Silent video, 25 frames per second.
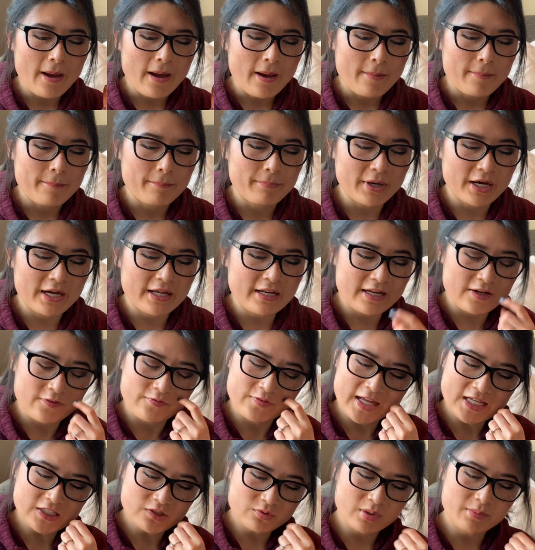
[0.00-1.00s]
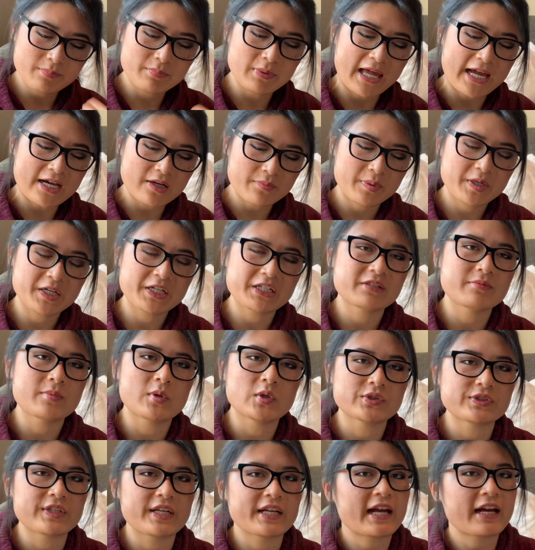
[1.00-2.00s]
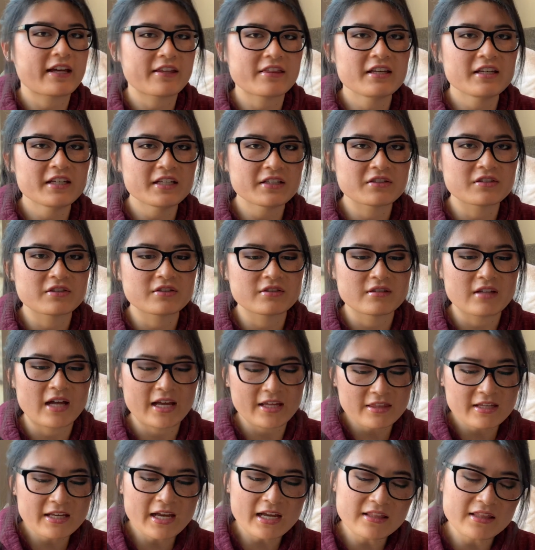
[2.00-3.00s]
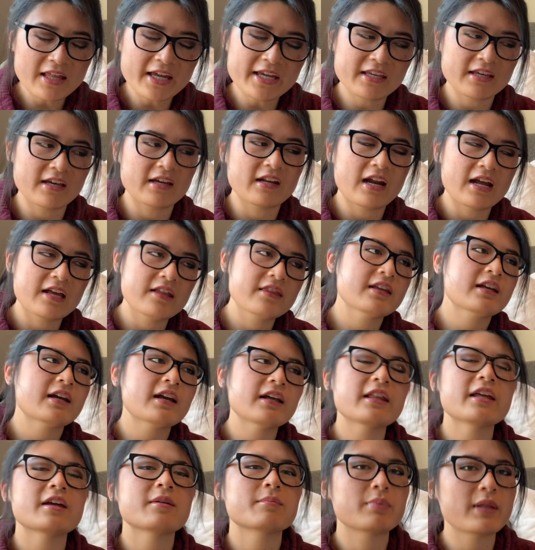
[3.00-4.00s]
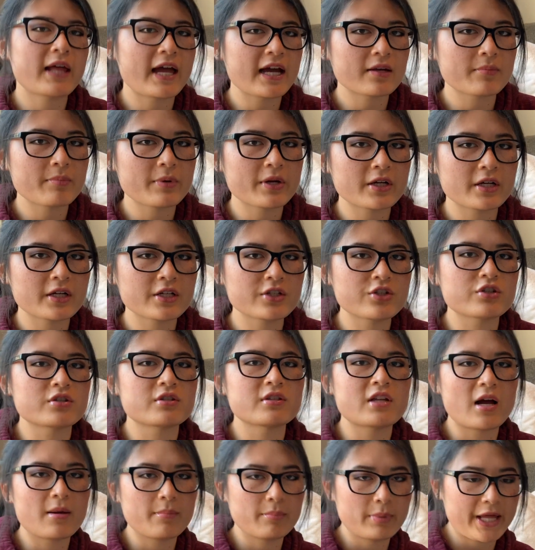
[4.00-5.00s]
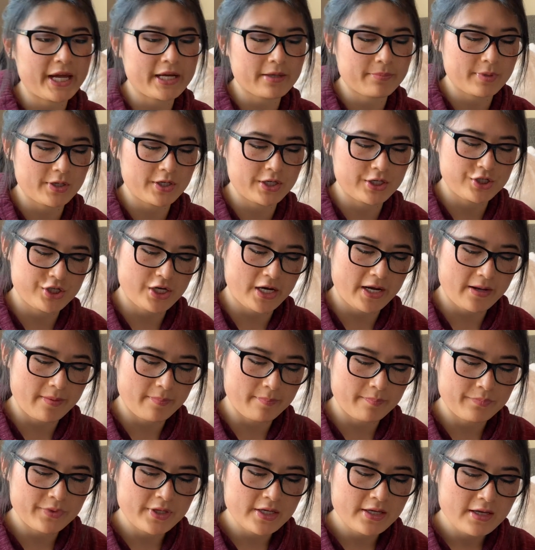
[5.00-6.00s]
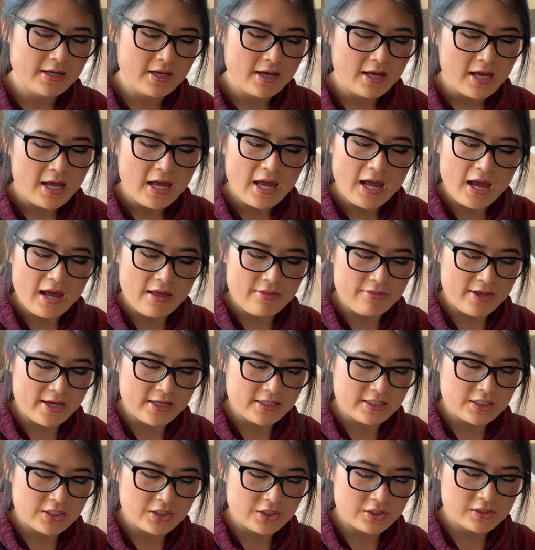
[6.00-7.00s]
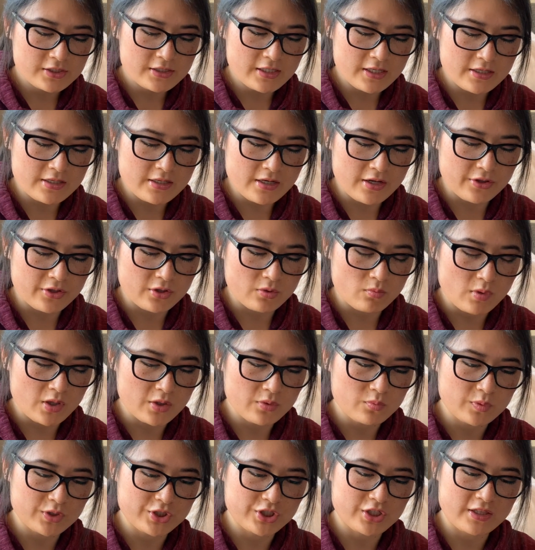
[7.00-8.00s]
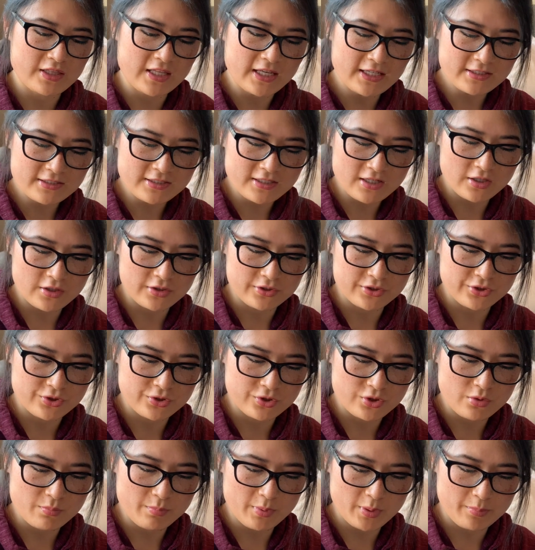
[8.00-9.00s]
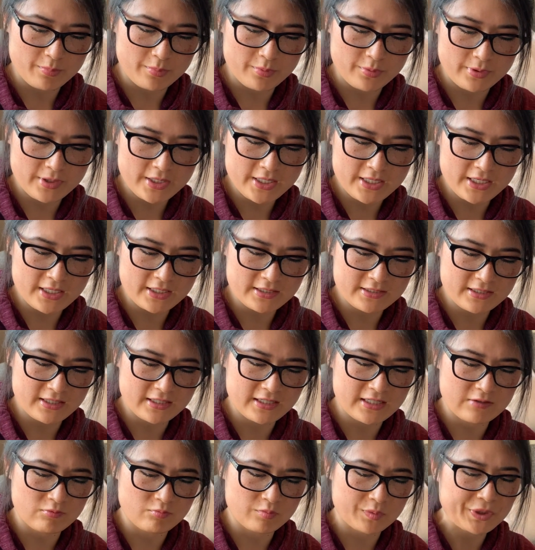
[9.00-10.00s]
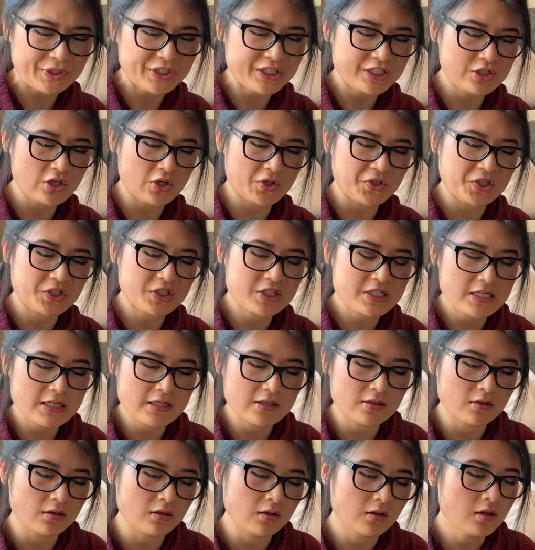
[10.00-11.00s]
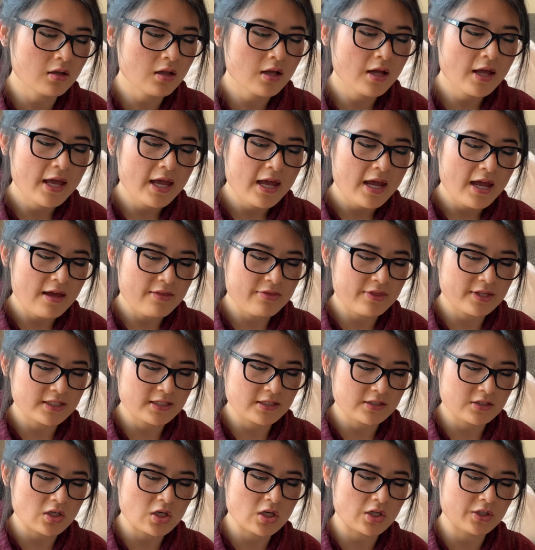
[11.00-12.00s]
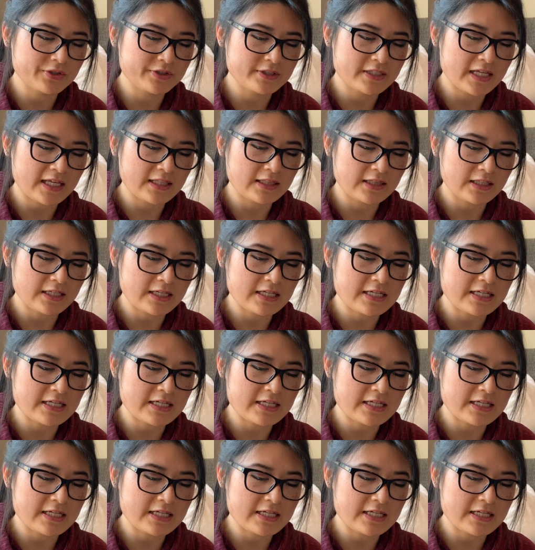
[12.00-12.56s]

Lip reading: But if that's what blackberry smells like, I think I like it. I think I like blackberry, just not blackberry jam. And then here's another one, which this color is super pretty. It's like a really dark teal, and this is called Deadly